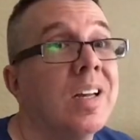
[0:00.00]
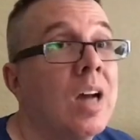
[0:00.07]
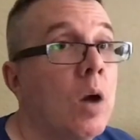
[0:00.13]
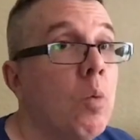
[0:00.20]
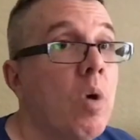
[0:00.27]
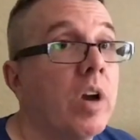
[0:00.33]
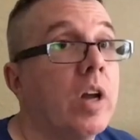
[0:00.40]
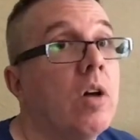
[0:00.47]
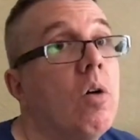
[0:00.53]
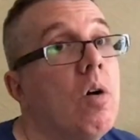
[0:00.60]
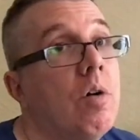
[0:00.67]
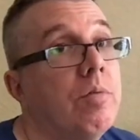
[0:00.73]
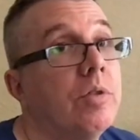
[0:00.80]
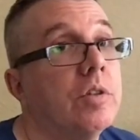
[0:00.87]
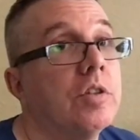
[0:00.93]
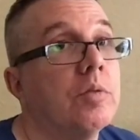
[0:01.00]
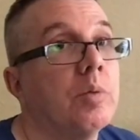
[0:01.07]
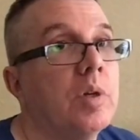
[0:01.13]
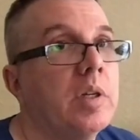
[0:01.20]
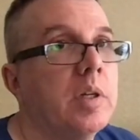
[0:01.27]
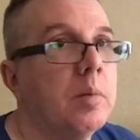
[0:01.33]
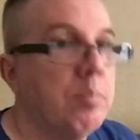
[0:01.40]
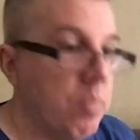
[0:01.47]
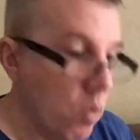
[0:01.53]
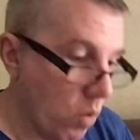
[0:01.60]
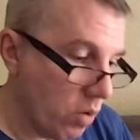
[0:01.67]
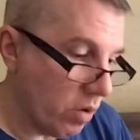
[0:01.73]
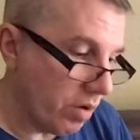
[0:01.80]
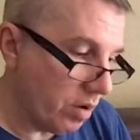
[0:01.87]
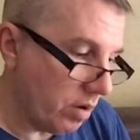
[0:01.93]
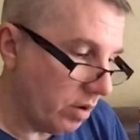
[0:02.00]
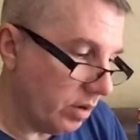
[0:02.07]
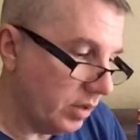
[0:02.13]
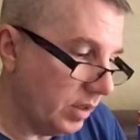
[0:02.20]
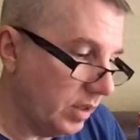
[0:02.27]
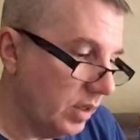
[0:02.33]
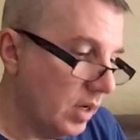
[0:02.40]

I want to go over is really important.